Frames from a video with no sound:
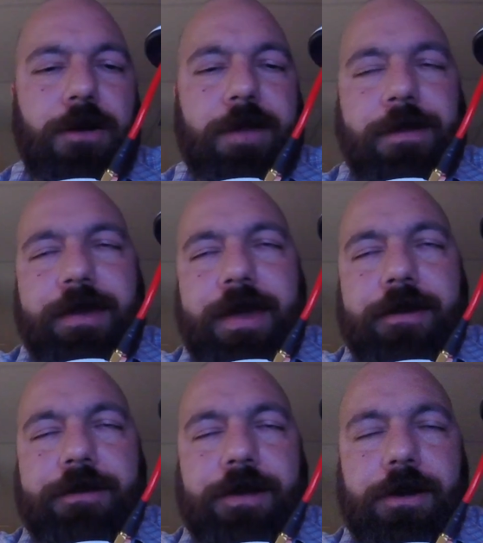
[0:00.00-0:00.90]
maybe
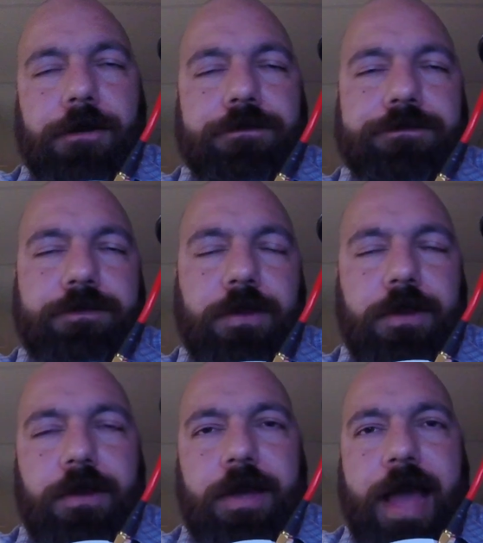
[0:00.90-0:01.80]
get,
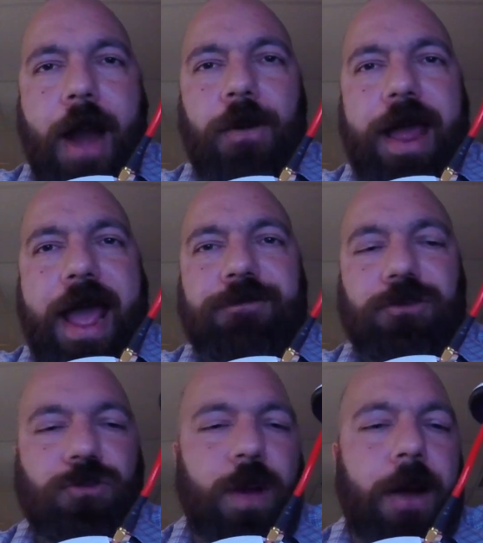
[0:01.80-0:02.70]
1.5
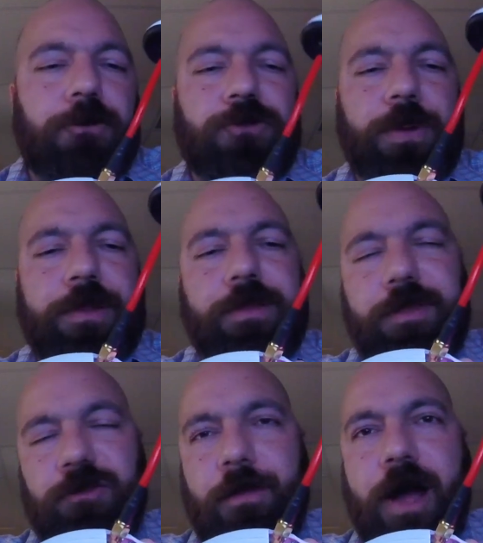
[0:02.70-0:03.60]
to 2 hours with
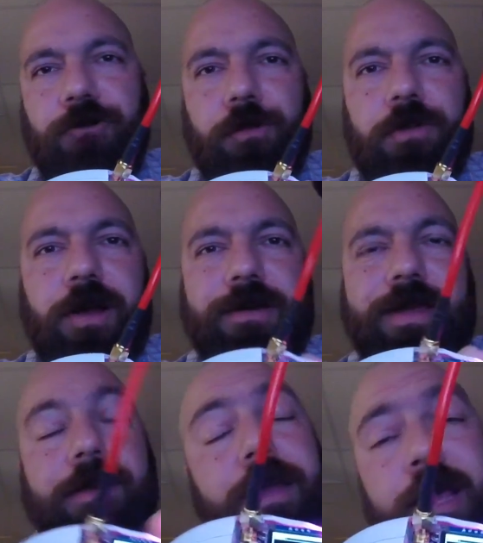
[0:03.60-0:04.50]
this module plugged
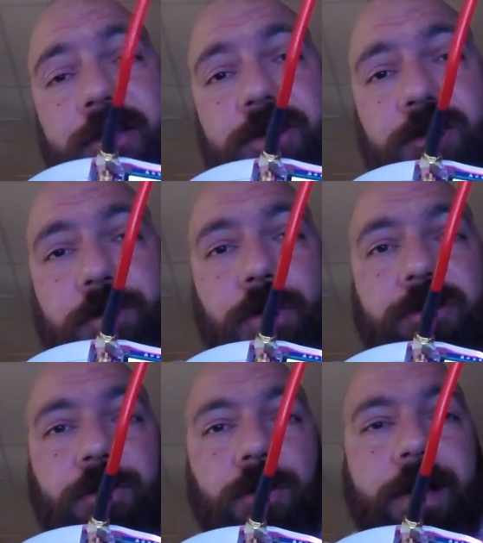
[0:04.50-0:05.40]
in, because it is
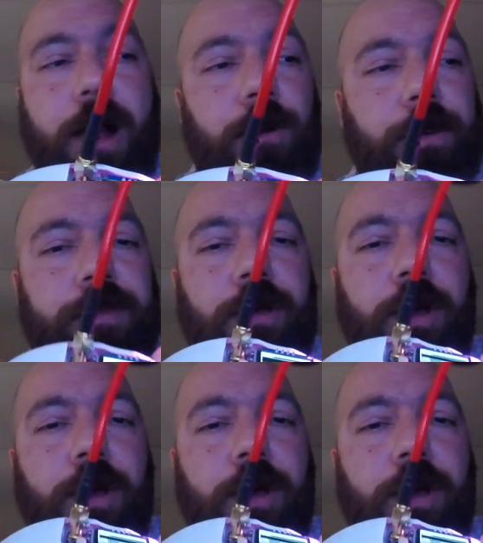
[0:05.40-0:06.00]
pulling some more power with the